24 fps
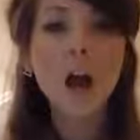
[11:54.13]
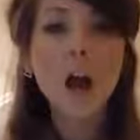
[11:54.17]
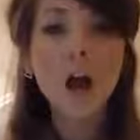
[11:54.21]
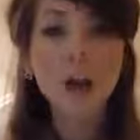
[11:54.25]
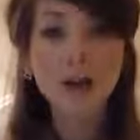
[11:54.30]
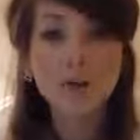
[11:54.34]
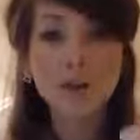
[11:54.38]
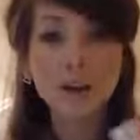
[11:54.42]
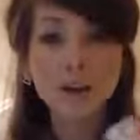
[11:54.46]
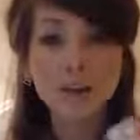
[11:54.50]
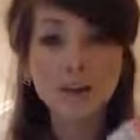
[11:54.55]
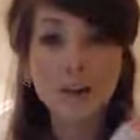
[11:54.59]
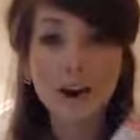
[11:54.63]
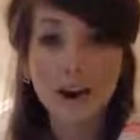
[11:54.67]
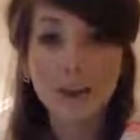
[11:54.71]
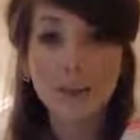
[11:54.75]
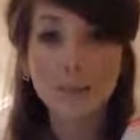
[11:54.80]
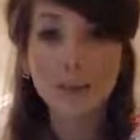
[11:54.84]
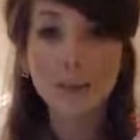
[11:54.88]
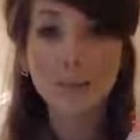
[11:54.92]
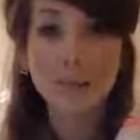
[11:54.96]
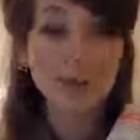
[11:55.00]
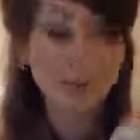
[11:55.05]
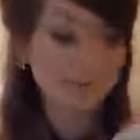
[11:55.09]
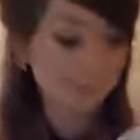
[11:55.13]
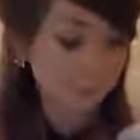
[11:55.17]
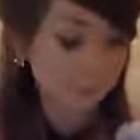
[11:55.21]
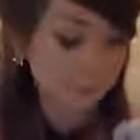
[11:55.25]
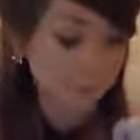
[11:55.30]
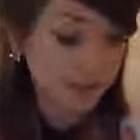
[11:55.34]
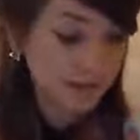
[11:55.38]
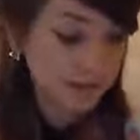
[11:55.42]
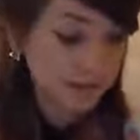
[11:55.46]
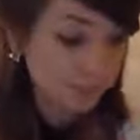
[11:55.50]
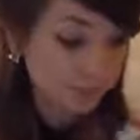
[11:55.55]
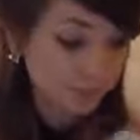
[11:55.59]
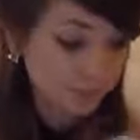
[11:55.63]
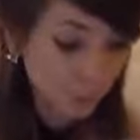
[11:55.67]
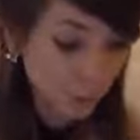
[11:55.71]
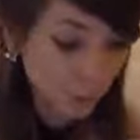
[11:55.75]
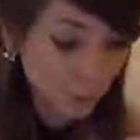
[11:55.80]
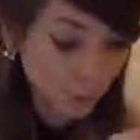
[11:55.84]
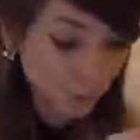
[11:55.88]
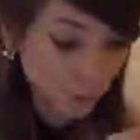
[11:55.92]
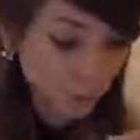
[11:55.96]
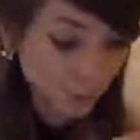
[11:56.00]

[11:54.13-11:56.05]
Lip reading: I'd really recommend that for spots.